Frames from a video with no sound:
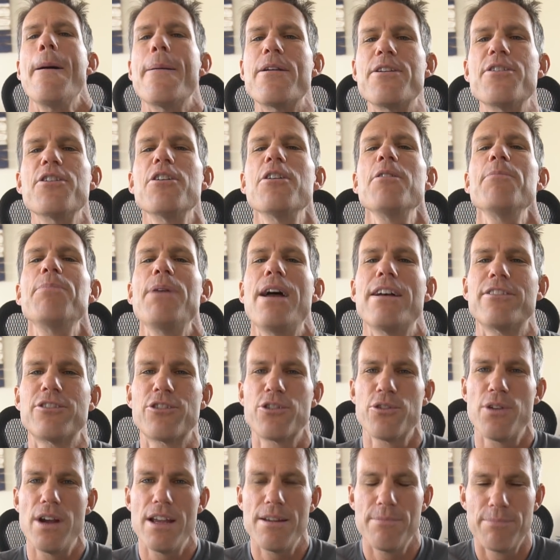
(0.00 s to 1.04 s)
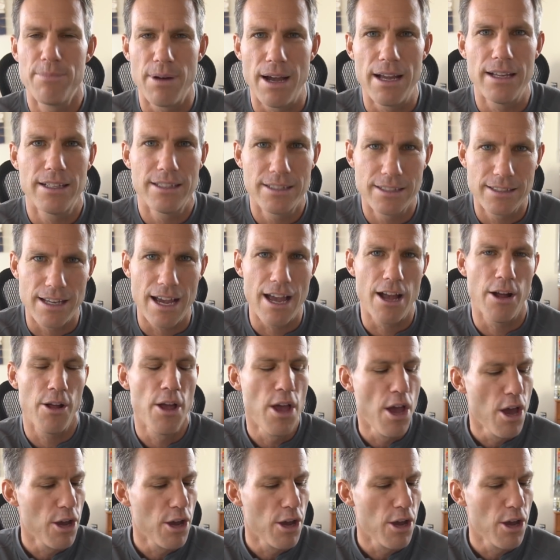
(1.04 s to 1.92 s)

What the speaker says: Europe has great bike style.